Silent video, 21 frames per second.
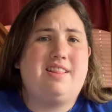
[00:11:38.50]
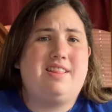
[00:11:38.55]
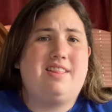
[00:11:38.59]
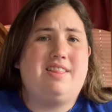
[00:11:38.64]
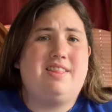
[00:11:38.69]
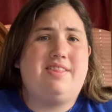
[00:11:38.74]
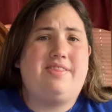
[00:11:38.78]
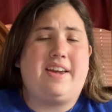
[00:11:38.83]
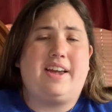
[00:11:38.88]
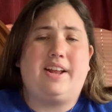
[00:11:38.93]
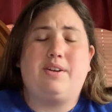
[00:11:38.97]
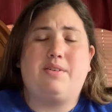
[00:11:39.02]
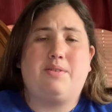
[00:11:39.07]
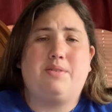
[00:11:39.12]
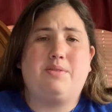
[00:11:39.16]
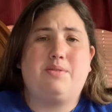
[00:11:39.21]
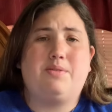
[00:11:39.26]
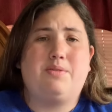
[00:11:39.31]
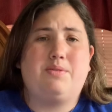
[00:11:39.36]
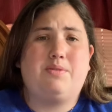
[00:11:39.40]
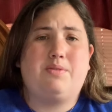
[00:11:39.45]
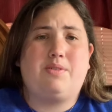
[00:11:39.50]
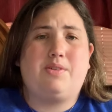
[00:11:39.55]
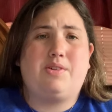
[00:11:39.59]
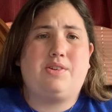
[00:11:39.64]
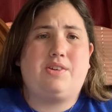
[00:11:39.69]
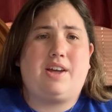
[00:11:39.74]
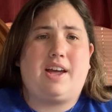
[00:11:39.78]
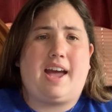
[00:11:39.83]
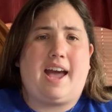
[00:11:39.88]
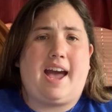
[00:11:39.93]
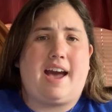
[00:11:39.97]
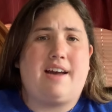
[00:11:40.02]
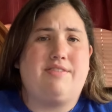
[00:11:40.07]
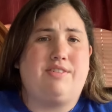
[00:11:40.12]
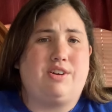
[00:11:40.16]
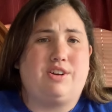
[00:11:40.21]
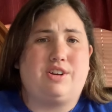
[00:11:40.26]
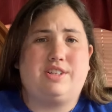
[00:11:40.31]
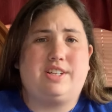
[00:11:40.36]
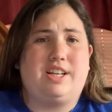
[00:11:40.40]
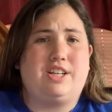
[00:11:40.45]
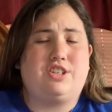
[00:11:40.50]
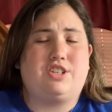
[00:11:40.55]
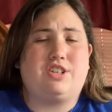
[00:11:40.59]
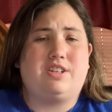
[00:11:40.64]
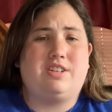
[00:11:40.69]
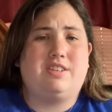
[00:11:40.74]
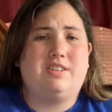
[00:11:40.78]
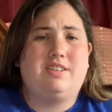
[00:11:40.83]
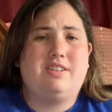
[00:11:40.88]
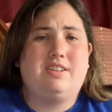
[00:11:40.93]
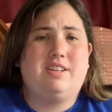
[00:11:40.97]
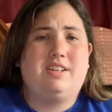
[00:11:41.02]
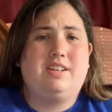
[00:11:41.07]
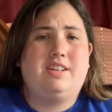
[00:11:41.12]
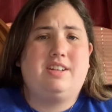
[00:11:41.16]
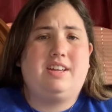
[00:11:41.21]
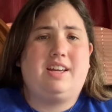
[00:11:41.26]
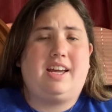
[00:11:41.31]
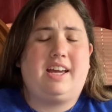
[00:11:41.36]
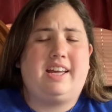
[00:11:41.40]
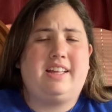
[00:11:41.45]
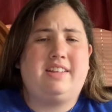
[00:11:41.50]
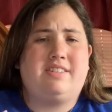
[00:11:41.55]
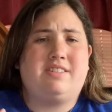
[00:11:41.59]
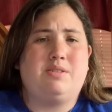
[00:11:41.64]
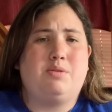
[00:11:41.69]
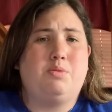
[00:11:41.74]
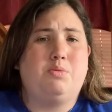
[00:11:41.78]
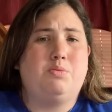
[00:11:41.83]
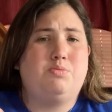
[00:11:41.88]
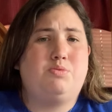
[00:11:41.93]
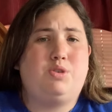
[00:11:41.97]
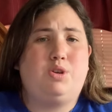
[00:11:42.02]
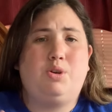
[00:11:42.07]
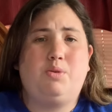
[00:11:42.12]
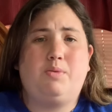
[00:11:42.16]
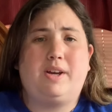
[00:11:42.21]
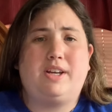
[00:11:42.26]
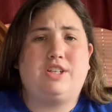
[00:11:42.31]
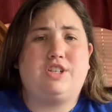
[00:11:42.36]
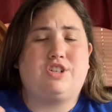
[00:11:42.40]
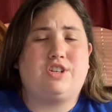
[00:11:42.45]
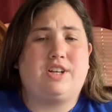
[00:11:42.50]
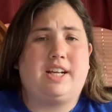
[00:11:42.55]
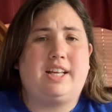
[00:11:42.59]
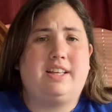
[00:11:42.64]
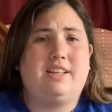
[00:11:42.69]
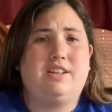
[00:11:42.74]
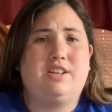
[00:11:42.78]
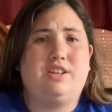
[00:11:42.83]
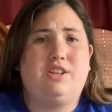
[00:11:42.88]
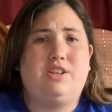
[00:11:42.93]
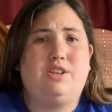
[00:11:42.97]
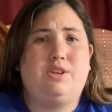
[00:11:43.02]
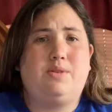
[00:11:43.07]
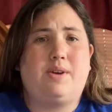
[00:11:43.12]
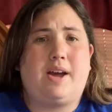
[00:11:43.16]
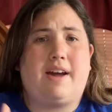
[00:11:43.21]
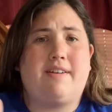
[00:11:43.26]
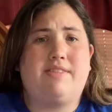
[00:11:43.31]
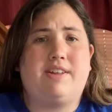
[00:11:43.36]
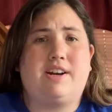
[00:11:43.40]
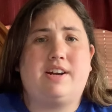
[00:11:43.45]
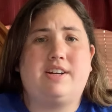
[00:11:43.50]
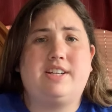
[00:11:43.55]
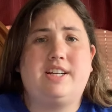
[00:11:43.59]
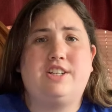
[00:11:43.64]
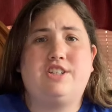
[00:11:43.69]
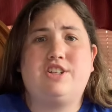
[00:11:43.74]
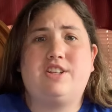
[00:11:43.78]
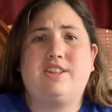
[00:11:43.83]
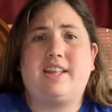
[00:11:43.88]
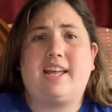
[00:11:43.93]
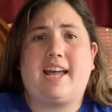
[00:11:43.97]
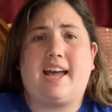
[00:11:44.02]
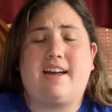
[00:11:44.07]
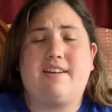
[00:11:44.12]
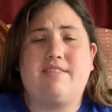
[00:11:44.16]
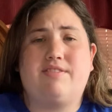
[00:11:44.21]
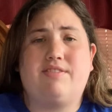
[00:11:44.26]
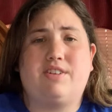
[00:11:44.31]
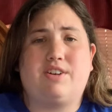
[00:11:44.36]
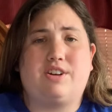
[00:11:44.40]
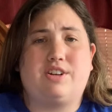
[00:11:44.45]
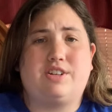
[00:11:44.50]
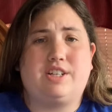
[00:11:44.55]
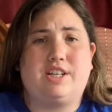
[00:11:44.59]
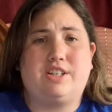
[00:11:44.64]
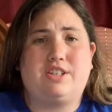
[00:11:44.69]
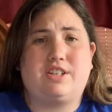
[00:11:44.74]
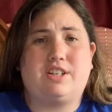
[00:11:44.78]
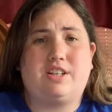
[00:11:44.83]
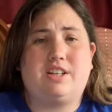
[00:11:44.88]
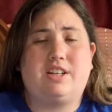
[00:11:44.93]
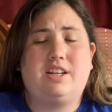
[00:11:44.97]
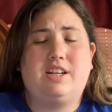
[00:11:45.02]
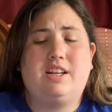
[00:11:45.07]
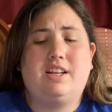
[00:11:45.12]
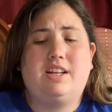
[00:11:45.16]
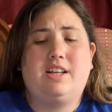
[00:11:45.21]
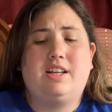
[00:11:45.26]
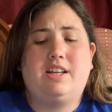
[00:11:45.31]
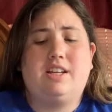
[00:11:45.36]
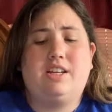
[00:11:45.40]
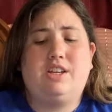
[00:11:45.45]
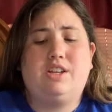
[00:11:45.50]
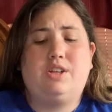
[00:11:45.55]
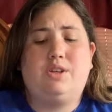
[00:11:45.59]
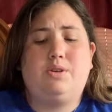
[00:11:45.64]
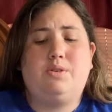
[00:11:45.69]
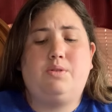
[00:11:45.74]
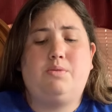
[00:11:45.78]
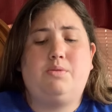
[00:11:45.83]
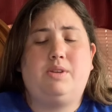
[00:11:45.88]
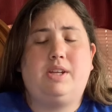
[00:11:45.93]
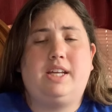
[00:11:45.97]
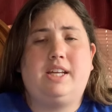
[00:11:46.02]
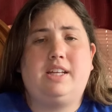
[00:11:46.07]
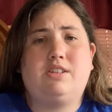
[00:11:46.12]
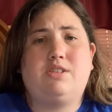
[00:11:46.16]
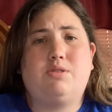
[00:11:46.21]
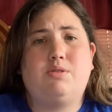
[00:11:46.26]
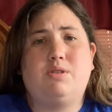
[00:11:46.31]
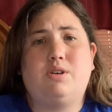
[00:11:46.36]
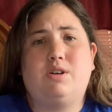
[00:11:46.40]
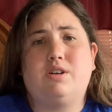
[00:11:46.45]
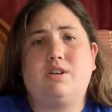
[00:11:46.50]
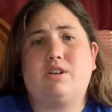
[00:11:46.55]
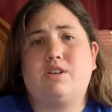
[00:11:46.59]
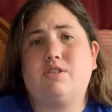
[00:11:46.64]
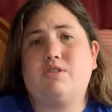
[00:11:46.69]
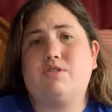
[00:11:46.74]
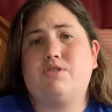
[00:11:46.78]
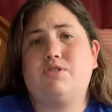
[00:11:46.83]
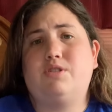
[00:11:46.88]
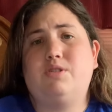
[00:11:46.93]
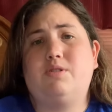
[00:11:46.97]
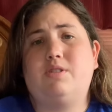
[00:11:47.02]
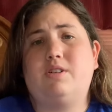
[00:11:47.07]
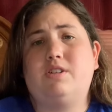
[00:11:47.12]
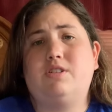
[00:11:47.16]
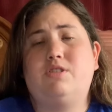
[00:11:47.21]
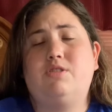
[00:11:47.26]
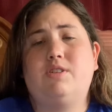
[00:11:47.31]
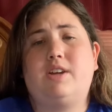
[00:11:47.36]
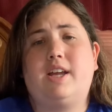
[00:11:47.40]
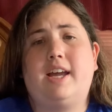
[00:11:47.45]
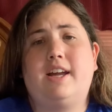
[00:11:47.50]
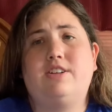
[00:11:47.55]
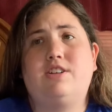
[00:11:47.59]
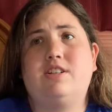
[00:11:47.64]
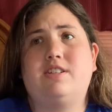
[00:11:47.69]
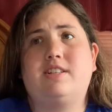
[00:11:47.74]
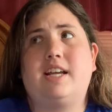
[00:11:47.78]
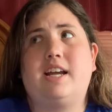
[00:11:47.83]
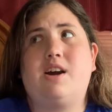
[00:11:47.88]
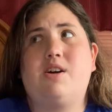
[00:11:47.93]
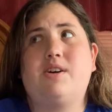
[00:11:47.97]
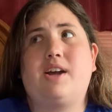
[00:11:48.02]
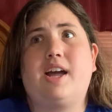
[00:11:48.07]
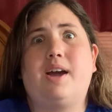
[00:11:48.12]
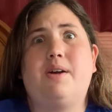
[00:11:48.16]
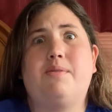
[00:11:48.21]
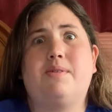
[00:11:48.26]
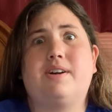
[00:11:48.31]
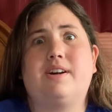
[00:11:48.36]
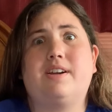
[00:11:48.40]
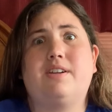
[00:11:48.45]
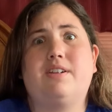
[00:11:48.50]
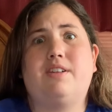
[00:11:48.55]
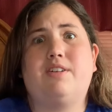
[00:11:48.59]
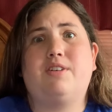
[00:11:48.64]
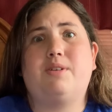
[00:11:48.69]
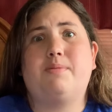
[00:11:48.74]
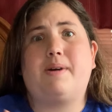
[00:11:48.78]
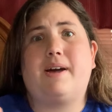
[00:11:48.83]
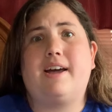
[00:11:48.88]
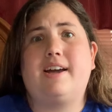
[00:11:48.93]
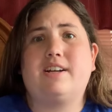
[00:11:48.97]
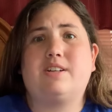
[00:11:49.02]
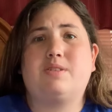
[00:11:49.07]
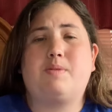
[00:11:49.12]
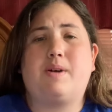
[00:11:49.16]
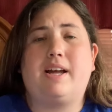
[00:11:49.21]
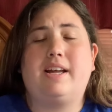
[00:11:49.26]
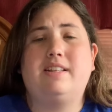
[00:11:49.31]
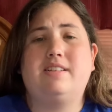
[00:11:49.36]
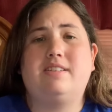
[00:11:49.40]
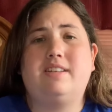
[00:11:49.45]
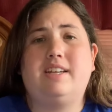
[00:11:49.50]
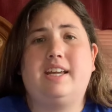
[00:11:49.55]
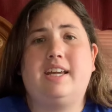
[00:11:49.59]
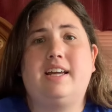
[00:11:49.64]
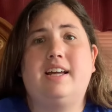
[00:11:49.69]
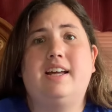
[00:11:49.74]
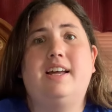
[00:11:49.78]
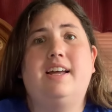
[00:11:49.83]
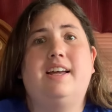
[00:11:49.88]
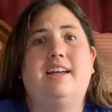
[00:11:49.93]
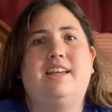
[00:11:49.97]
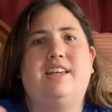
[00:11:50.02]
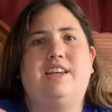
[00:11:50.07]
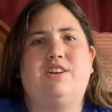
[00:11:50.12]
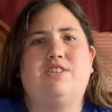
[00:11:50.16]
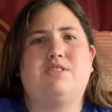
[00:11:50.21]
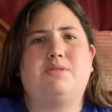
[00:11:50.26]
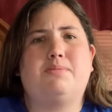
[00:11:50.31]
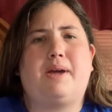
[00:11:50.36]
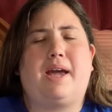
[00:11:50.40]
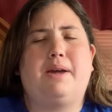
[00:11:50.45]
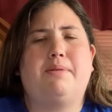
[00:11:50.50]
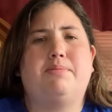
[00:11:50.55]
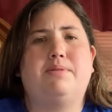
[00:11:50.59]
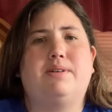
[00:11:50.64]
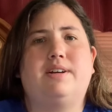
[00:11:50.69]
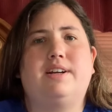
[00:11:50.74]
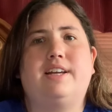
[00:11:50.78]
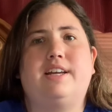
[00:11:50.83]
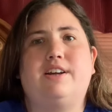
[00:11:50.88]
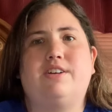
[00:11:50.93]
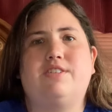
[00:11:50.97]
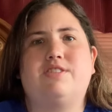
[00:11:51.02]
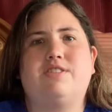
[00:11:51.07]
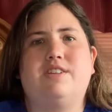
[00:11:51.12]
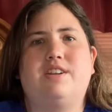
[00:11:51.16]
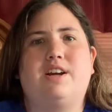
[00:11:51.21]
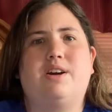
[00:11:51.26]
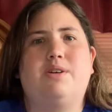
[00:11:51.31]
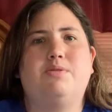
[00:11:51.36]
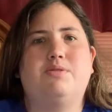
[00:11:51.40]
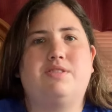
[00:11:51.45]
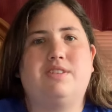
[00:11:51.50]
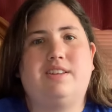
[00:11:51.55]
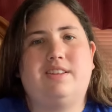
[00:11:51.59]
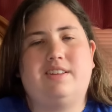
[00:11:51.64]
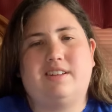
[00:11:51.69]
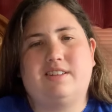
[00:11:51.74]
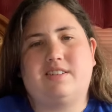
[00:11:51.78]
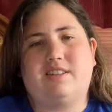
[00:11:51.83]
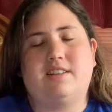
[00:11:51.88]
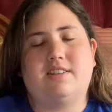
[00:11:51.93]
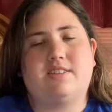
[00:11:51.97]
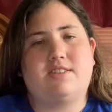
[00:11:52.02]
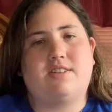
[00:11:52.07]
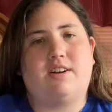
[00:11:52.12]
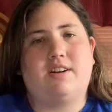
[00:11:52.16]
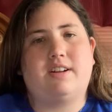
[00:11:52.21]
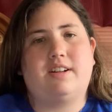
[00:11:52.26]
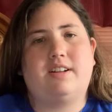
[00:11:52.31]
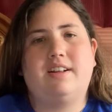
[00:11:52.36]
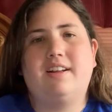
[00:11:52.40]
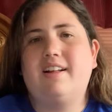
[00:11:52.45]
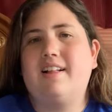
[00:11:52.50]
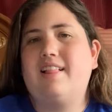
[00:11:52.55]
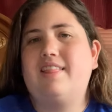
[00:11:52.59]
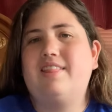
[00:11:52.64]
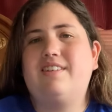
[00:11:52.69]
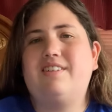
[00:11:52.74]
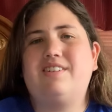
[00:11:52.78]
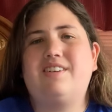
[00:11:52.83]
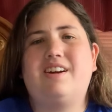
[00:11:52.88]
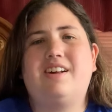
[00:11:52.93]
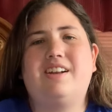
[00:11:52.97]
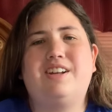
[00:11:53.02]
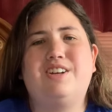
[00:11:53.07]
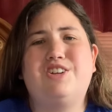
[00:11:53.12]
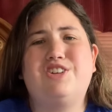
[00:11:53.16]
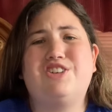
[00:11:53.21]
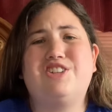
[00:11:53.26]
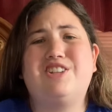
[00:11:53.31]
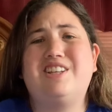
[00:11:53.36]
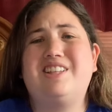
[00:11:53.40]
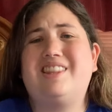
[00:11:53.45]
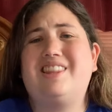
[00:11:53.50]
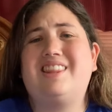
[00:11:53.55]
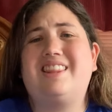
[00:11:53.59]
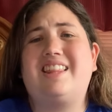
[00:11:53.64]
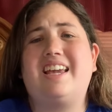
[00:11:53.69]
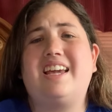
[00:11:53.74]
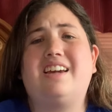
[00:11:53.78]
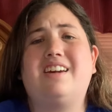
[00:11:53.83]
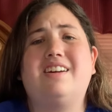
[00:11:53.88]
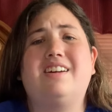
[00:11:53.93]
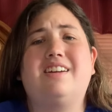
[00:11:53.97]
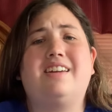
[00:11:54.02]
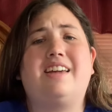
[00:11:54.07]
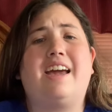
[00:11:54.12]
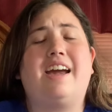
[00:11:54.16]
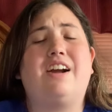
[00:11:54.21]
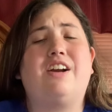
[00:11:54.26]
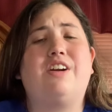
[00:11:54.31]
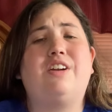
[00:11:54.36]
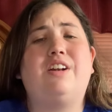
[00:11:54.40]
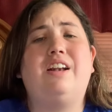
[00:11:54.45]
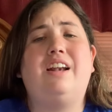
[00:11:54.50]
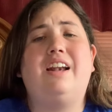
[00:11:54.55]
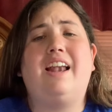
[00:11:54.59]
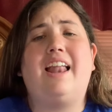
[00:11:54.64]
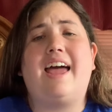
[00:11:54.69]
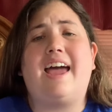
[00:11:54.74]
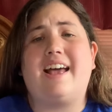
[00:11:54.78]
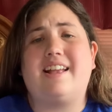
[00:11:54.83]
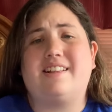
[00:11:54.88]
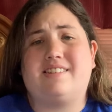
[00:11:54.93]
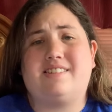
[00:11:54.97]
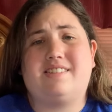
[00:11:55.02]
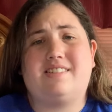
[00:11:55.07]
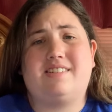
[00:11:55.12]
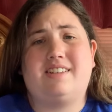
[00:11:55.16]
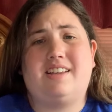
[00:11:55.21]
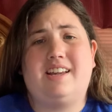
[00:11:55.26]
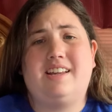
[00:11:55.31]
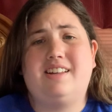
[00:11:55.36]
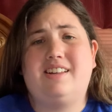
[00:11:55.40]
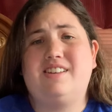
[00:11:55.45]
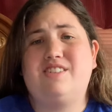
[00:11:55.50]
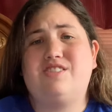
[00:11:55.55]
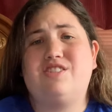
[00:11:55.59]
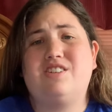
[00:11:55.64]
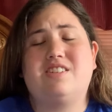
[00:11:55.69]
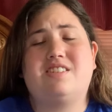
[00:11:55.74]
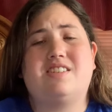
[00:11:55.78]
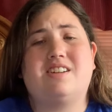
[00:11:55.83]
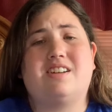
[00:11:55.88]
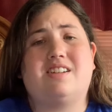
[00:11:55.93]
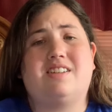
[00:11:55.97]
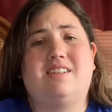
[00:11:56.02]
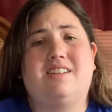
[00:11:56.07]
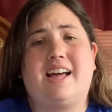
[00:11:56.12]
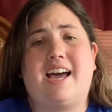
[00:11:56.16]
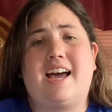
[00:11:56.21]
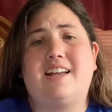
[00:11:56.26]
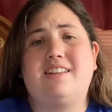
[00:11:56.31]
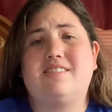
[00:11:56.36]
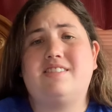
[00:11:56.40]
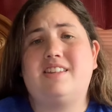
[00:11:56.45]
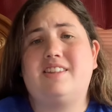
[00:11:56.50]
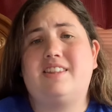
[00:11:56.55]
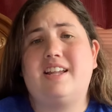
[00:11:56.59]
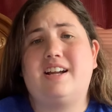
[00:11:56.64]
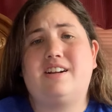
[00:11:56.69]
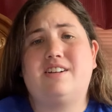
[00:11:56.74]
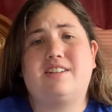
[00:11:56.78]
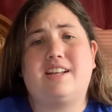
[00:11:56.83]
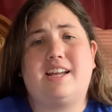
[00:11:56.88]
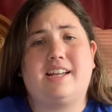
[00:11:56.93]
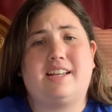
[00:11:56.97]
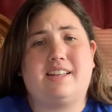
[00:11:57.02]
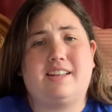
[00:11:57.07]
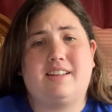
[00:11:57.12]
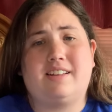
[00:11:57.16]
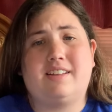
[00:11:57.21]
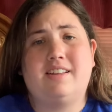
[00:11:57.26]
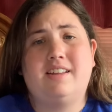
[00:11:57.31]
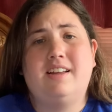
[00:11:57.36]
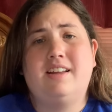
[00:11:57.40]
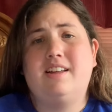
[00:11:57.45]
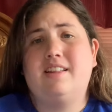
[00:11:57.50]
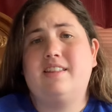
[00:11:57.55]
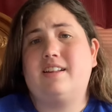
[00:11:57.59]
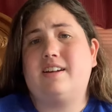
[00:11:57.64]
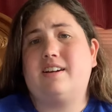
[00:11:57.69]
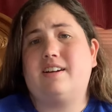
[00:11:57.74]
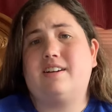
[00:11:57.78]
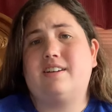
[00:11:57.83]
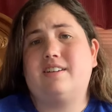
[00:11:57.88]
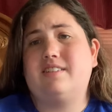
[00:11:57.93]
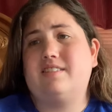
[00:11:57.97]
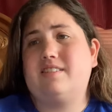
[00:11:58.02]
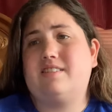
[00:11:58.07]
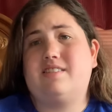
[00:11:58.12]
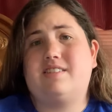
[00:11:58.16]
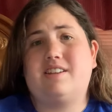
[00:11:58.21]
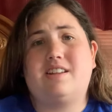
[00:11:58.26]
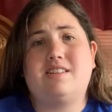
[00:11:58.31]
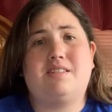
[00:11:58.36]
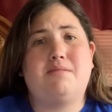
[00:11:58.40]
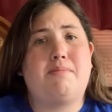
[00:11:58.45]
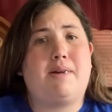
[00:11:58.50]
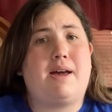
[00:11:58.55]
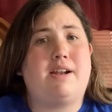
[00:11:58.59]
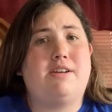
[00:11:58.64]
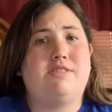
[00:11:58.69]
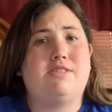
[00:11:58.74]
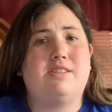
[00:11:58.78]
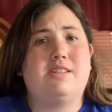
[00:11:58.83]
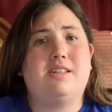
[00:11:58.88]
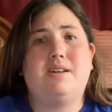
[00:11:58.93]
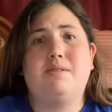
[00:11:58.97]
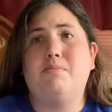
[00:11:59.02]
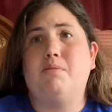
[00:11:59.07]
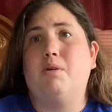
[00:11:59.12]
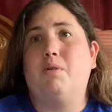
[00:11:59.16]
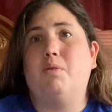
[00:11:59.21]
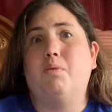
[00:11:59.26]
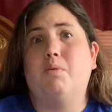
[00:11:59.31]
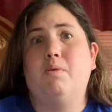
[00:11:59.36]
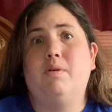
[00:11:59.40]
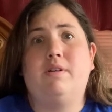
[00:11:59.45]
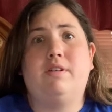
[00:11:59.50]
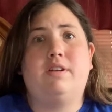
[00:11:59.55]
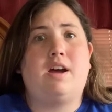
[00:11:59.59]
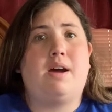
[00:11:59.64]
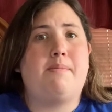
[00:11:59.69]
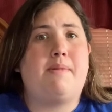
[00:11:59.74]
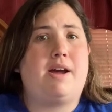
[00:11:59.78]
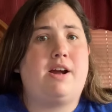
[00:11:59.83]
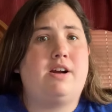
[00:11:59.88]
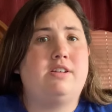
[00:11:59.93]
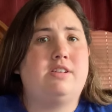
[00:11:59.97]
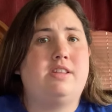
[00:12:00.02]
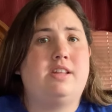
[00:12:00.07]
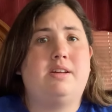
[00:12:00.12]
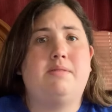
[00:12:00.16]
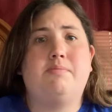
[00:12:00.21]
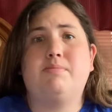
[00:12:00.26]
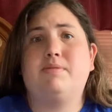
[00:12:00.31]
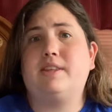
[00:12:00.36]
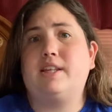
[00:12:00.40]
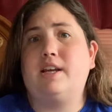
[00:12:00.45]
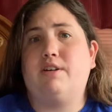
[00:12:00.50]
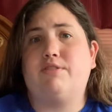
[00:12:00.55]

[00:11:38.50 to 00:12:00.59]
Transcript: they don't have your attention. It's a two-way street. You have their attention, they have your attention. You need to hook your students. You can't just say, okay, we're going to learn about X, Y, and Z. Here's a paper, here's the notes, let's get started. They're not interested. They could care less. It is just a class that they're taking. It doesn't matter to them, will not matter to them, they'll